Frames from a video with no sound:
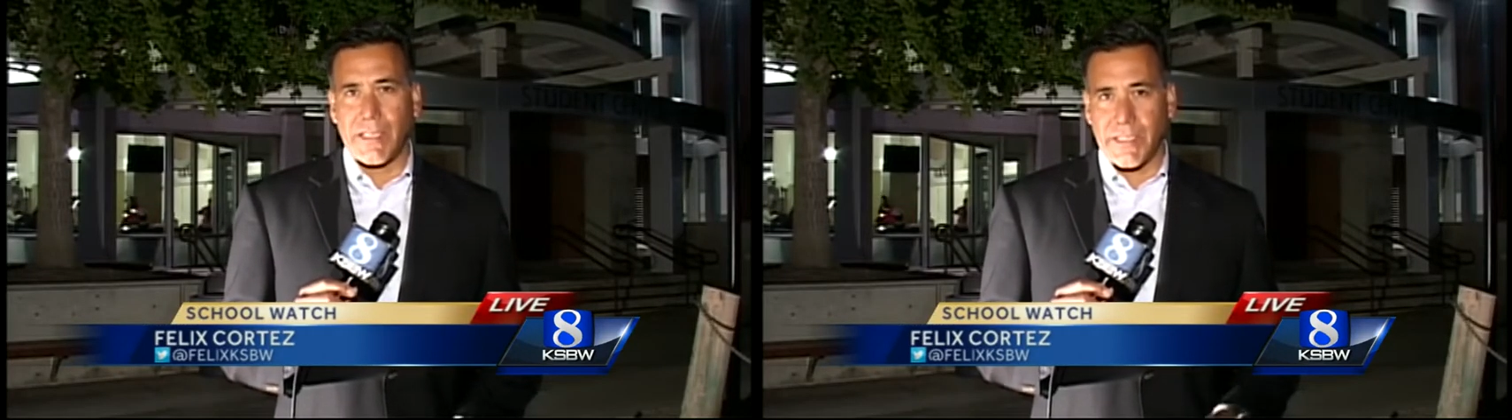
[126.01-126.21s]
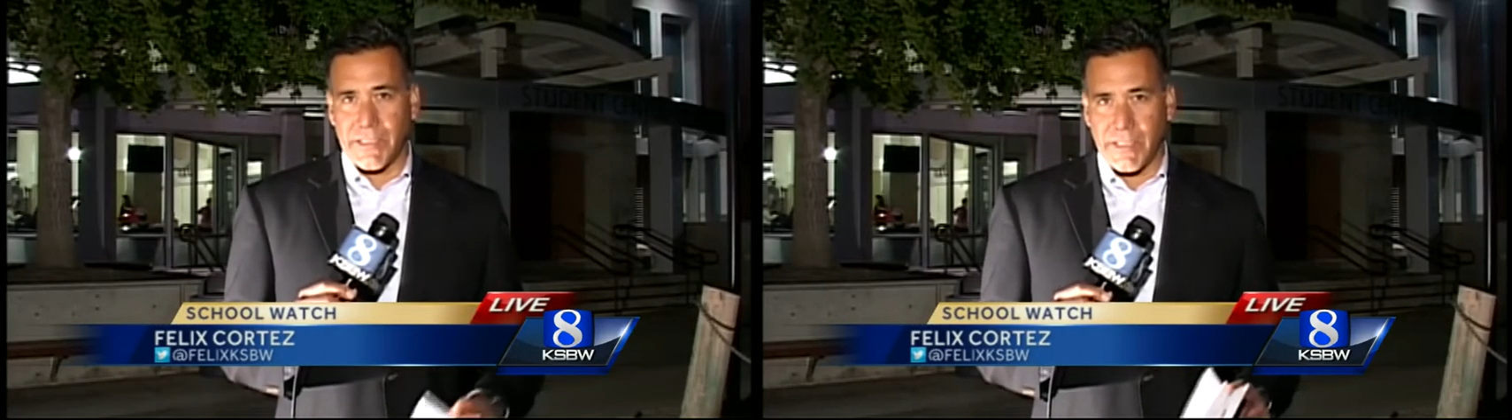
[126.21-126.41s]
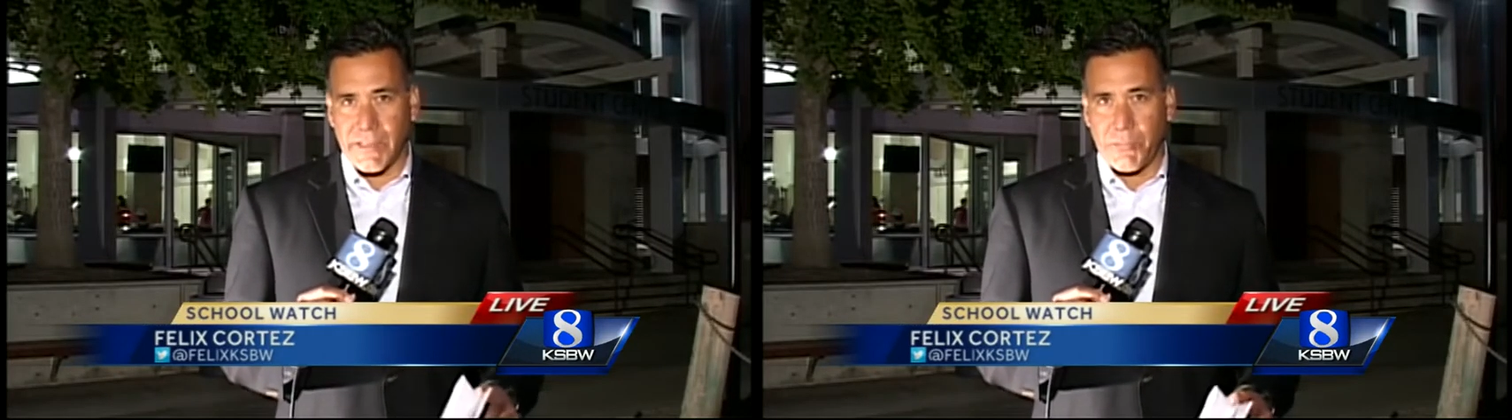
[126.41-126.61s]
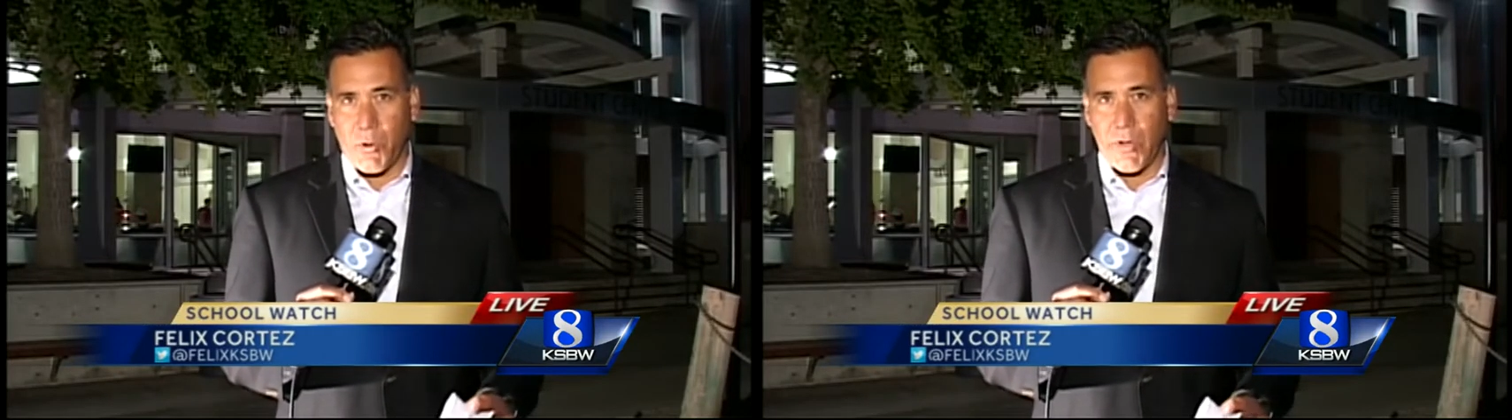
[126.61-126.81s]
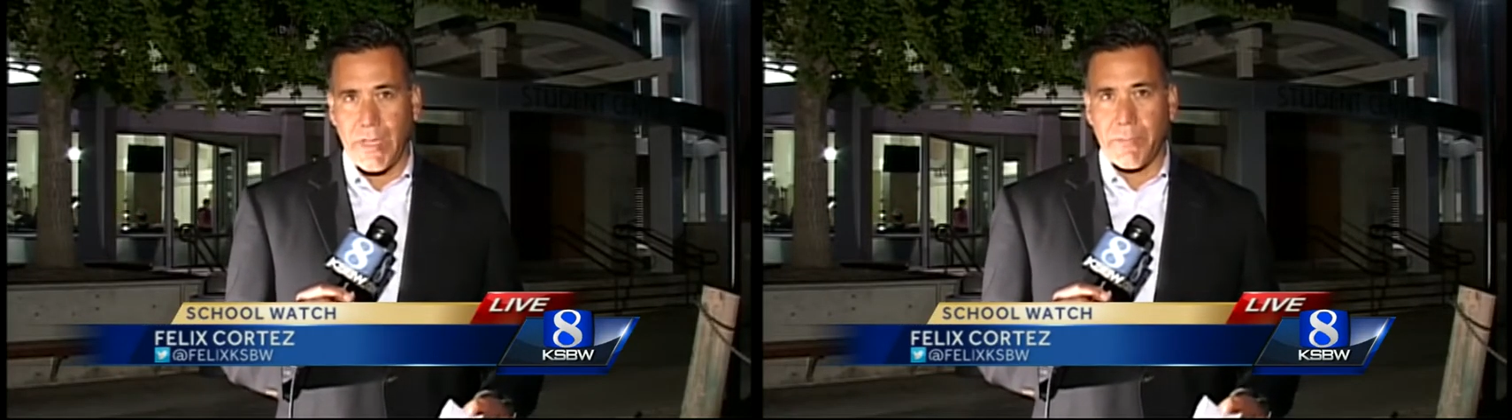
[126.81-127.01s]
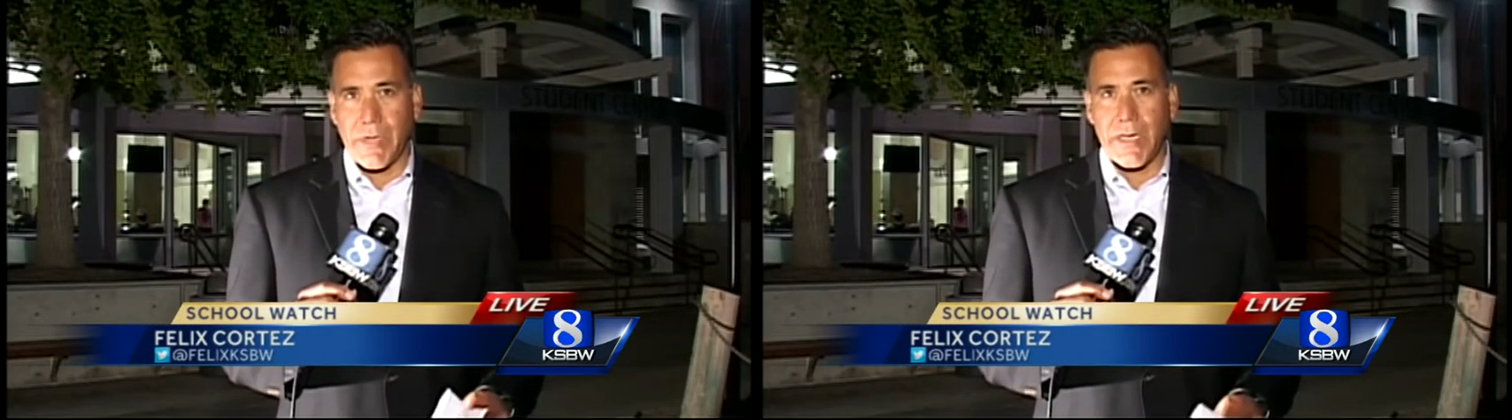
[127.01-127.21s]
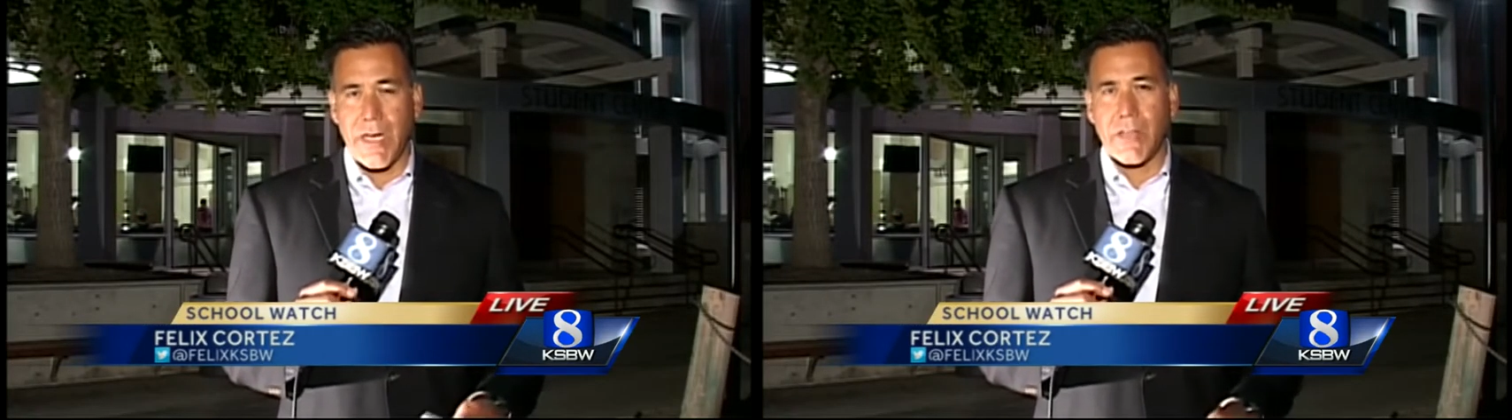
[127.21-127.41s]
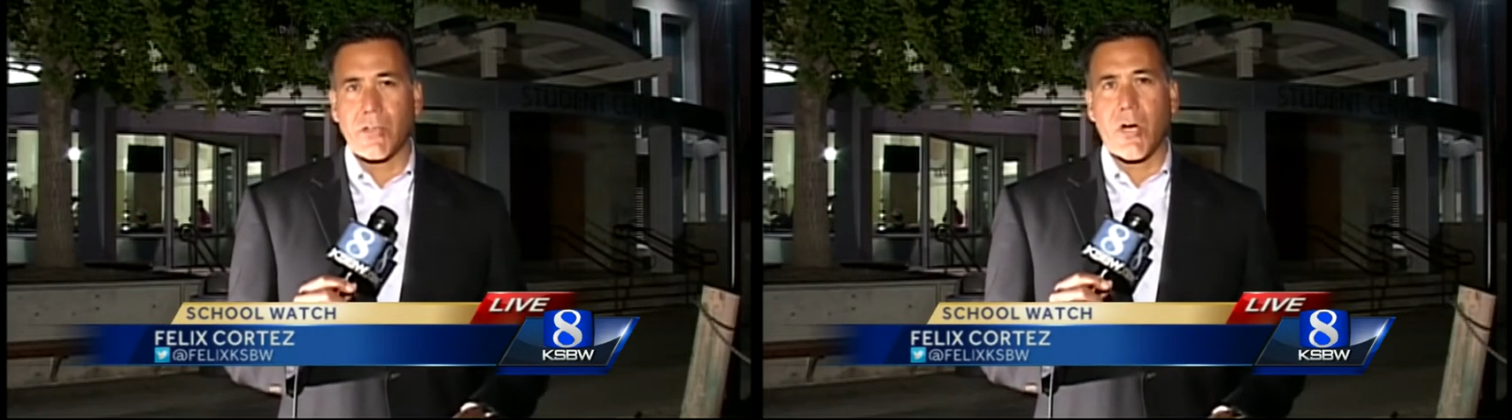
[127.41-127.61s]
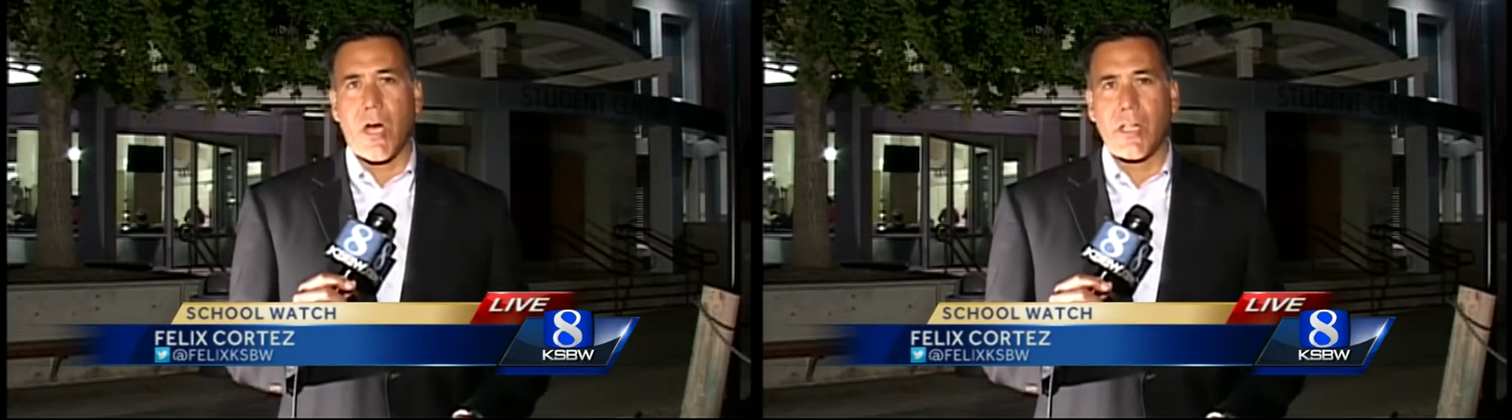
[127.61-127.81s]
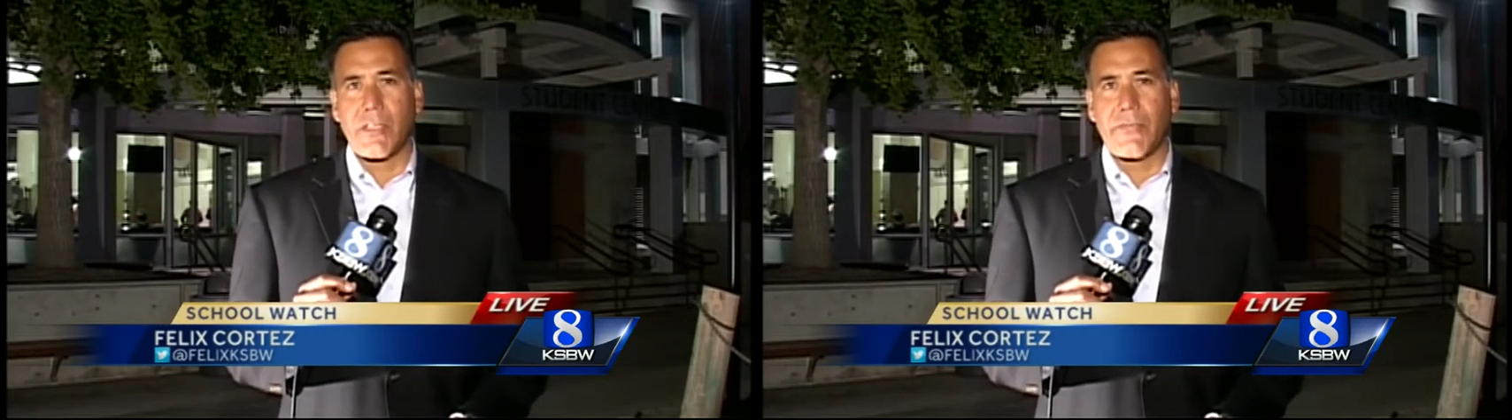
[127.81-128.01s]
at least this morning, but another
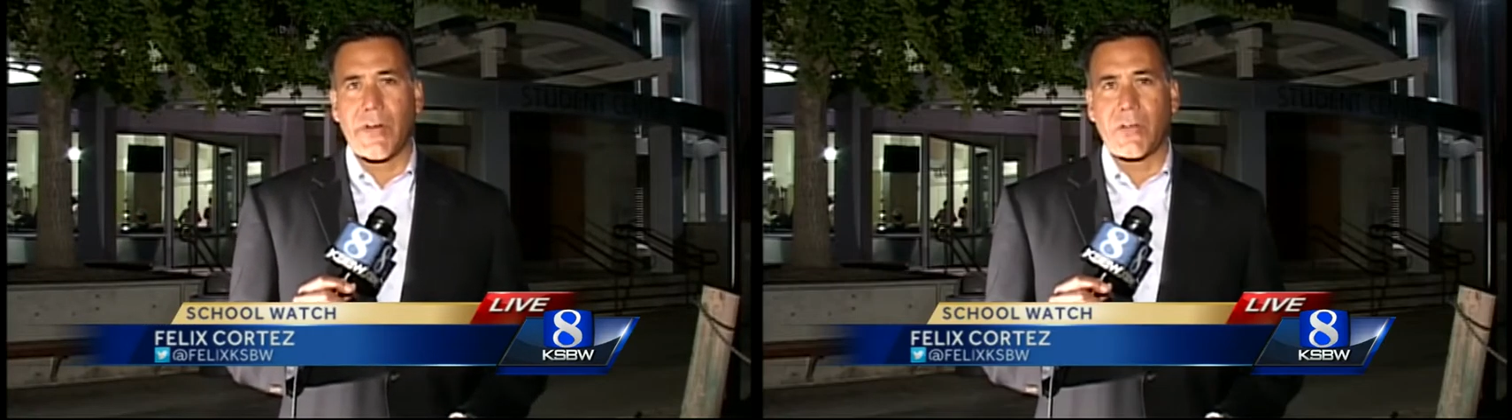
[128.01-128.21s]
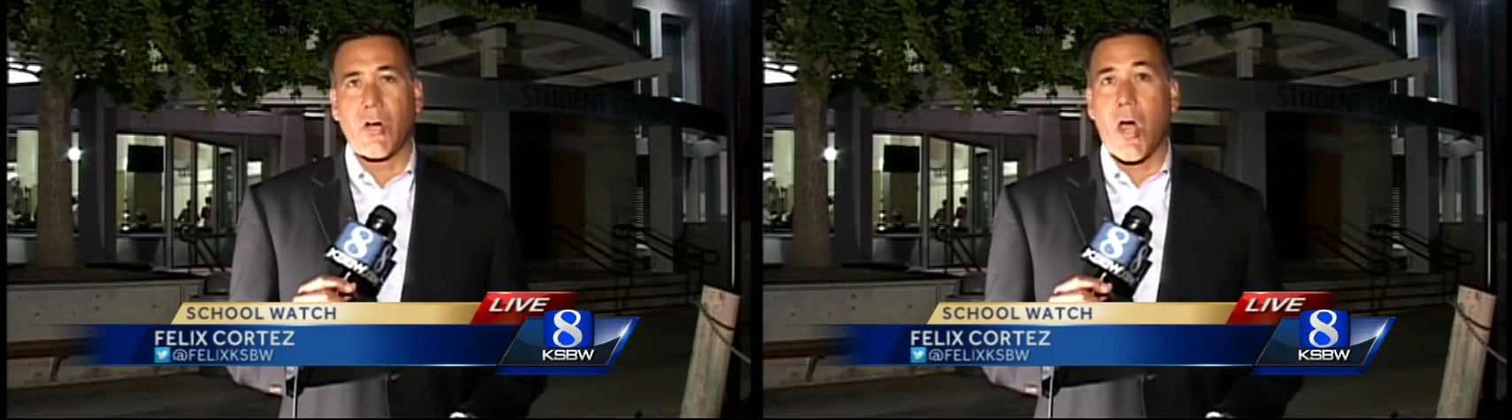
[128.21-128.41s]
college fair,